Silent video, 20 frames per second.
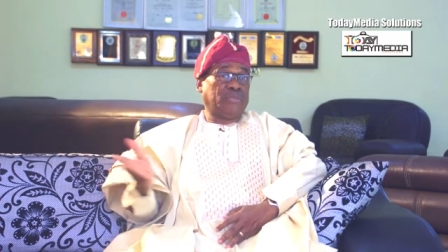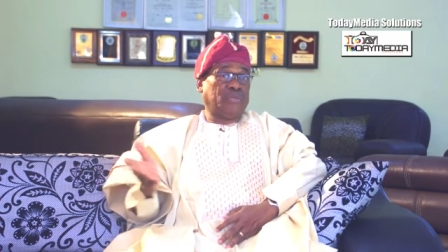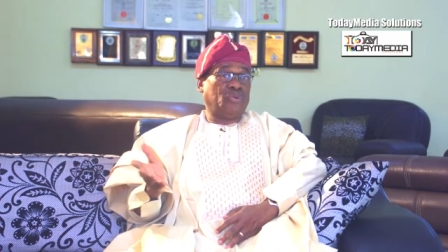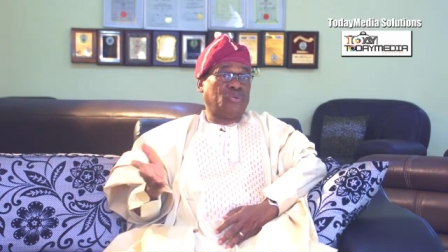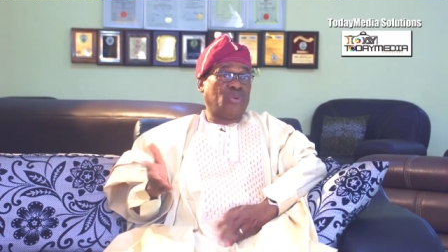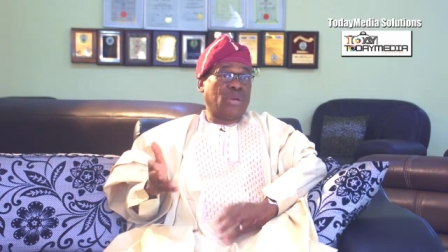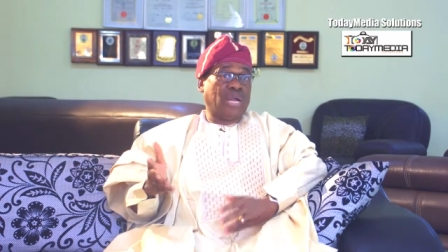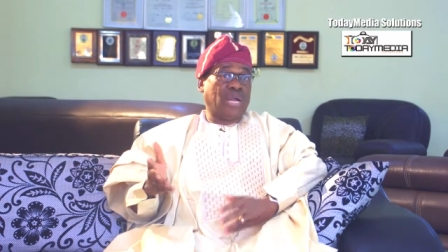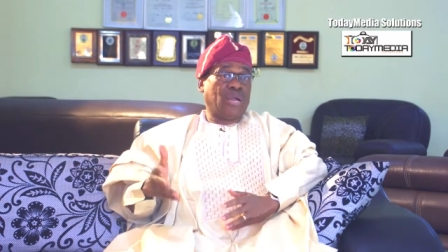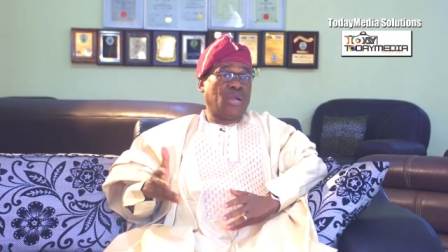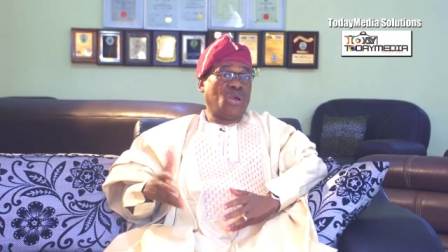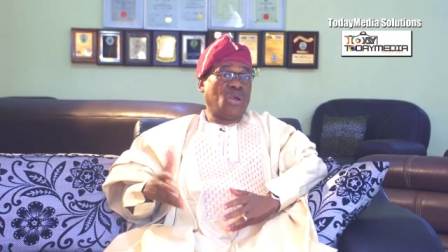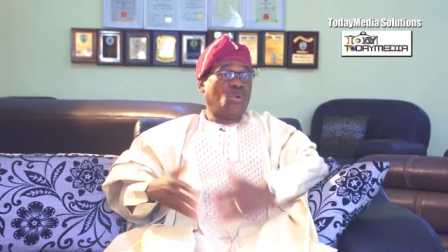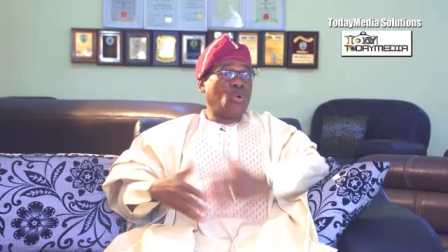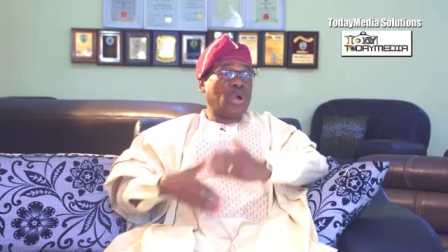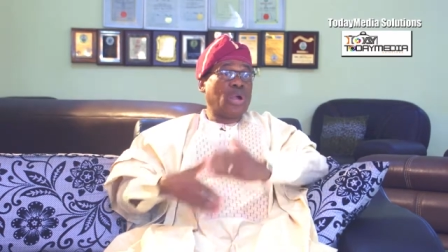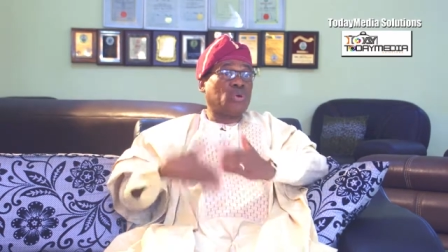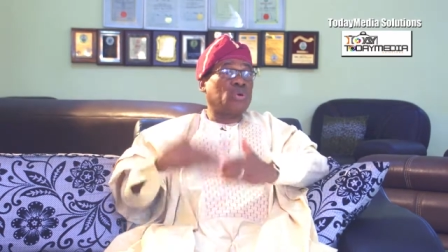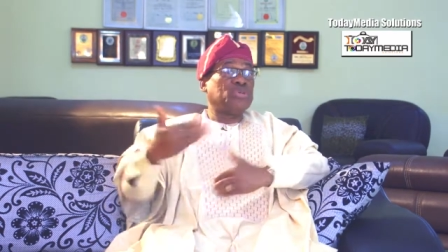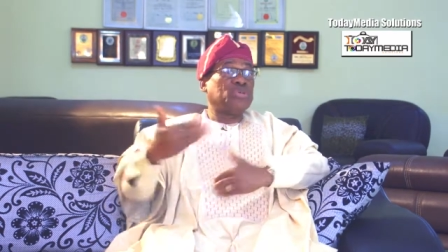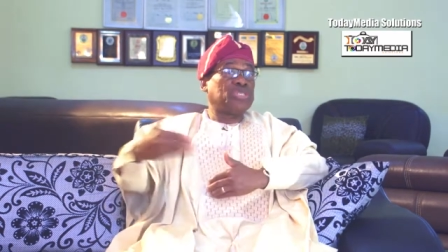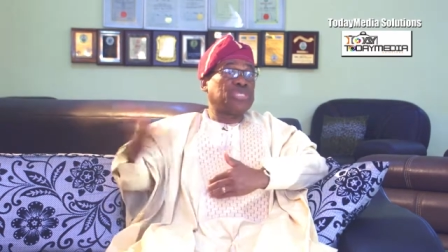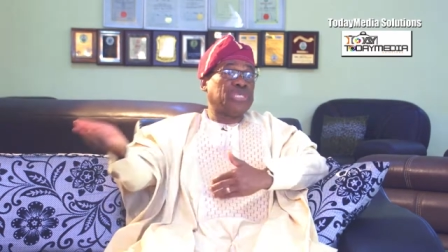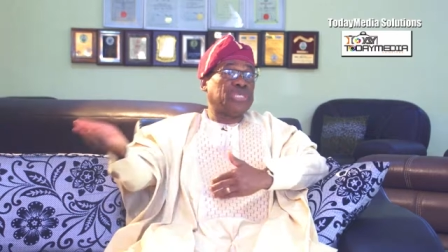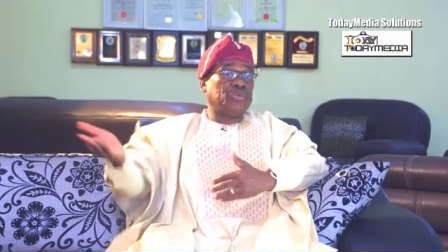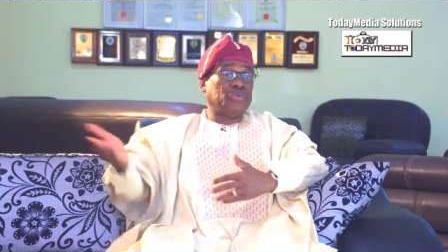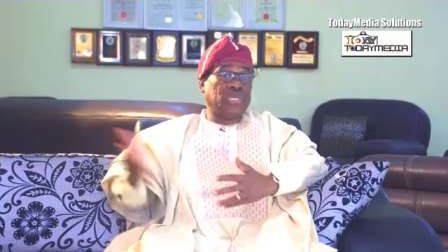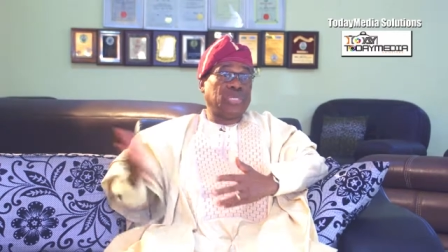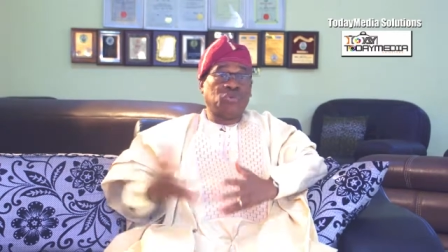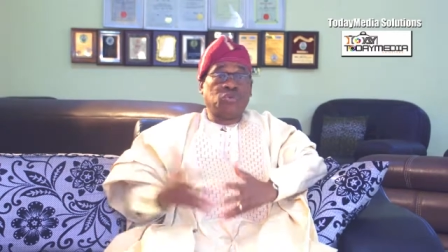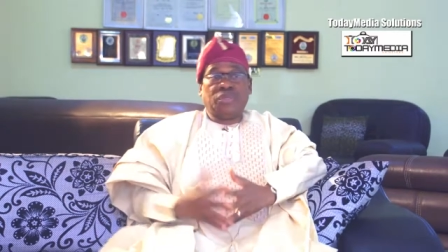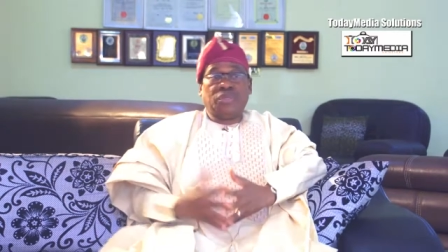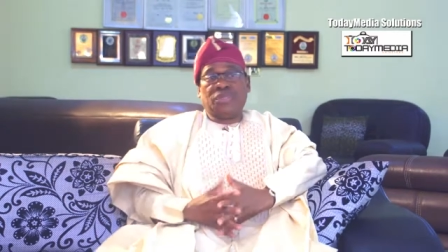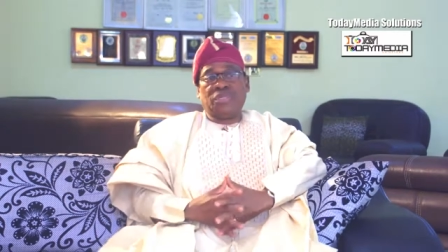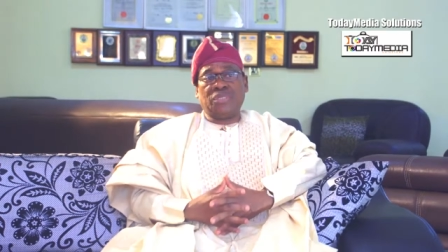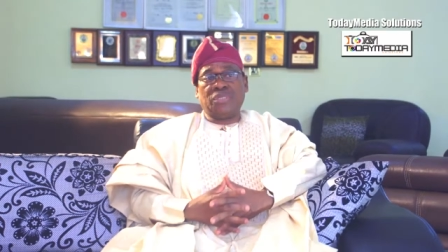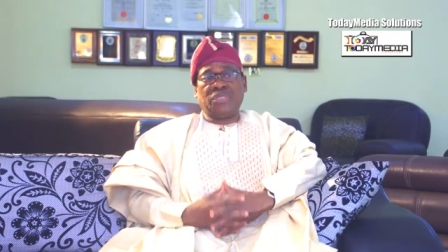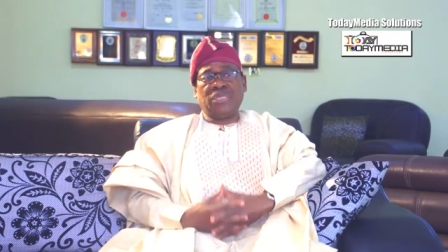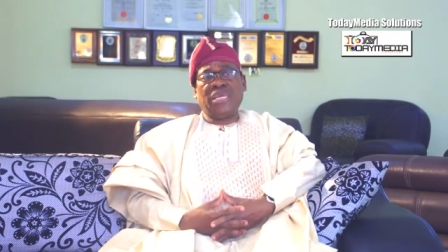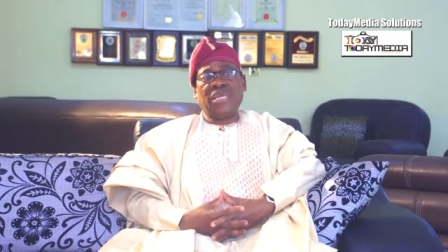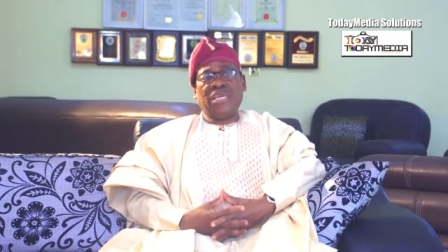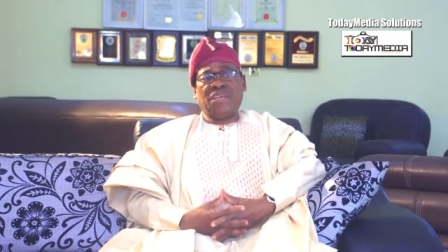who are, who are continuing with it.